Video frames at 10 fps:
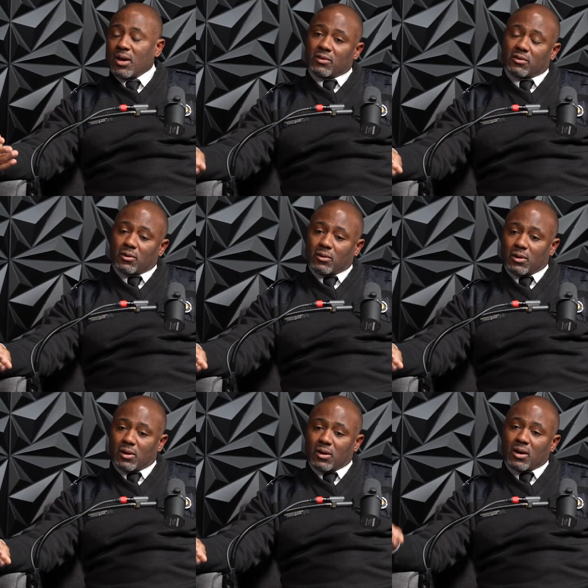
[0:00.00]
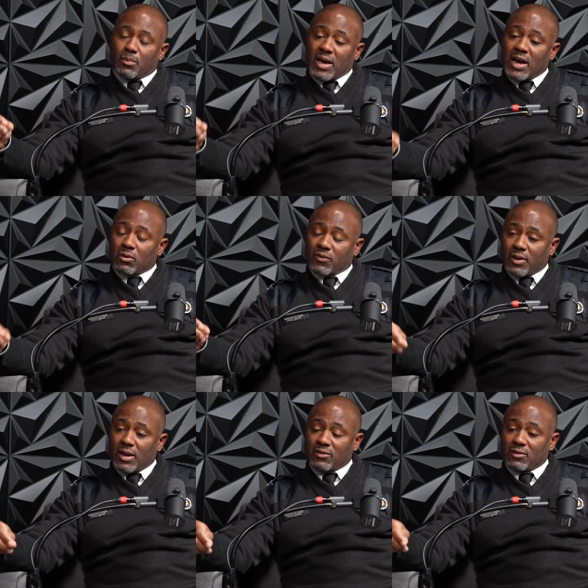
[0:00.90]
And so PAL is for
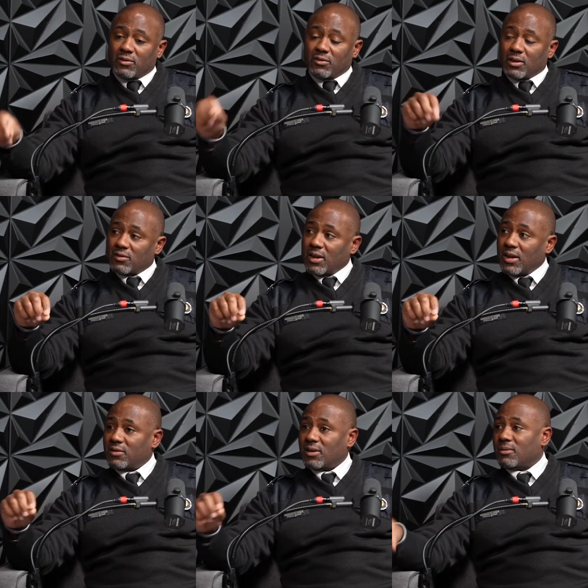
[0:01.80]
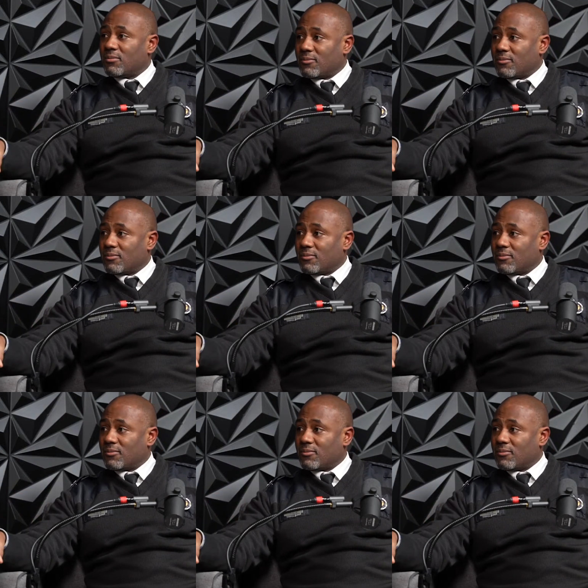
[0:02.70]
ages 6 to 18.